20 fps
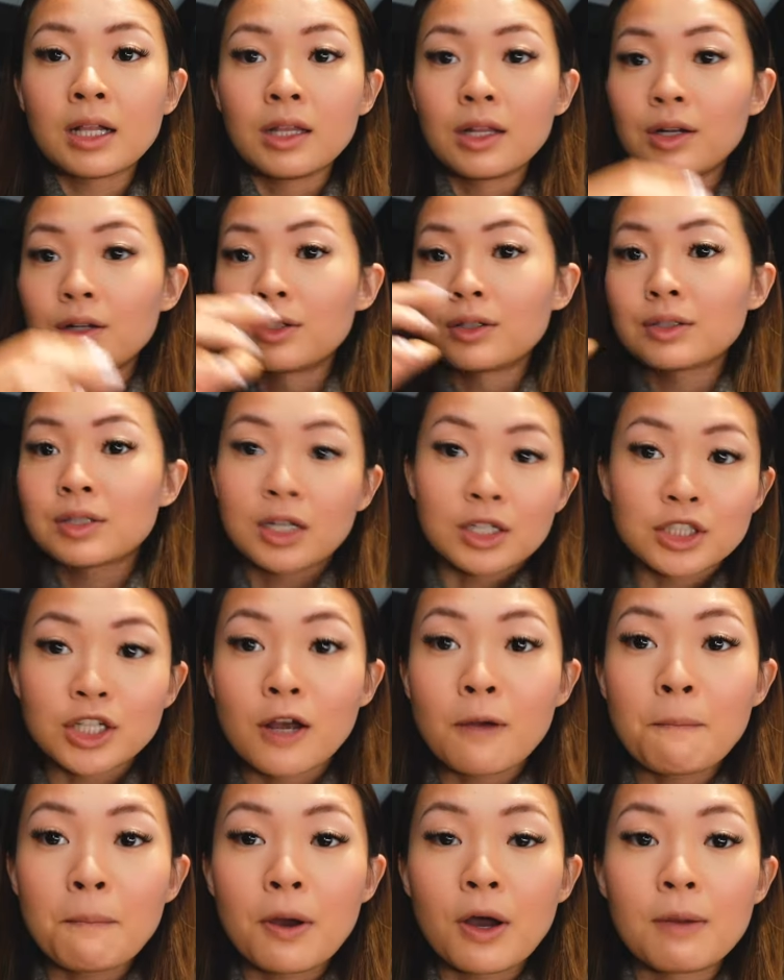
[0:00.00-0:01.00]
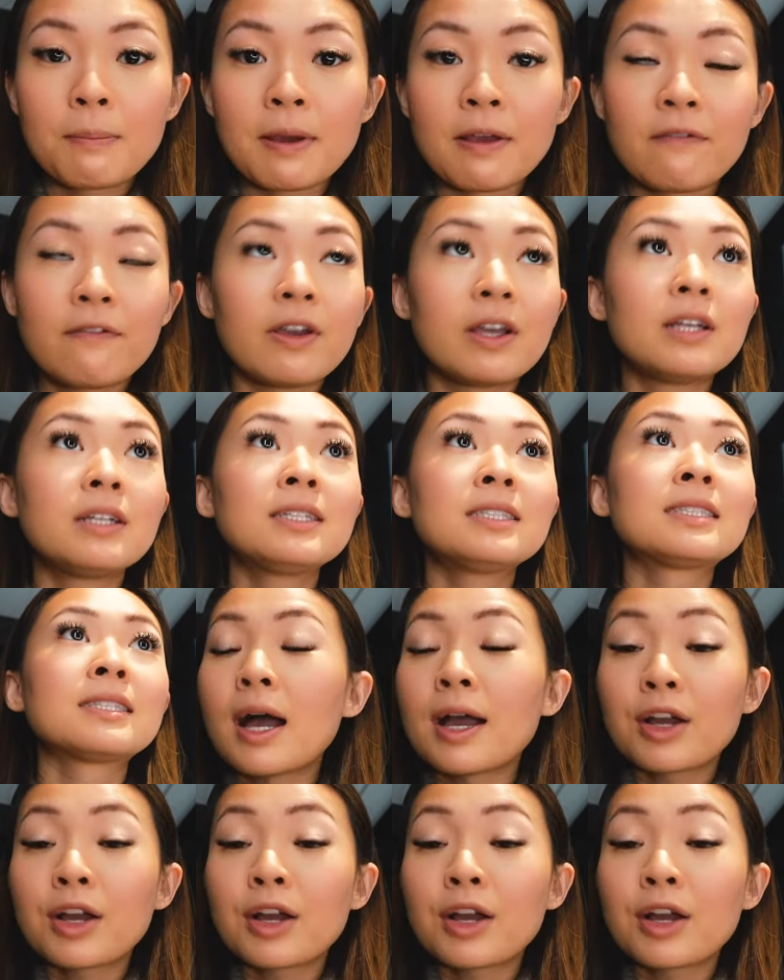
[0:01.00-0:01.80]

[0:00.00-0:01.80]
little touch up on my face.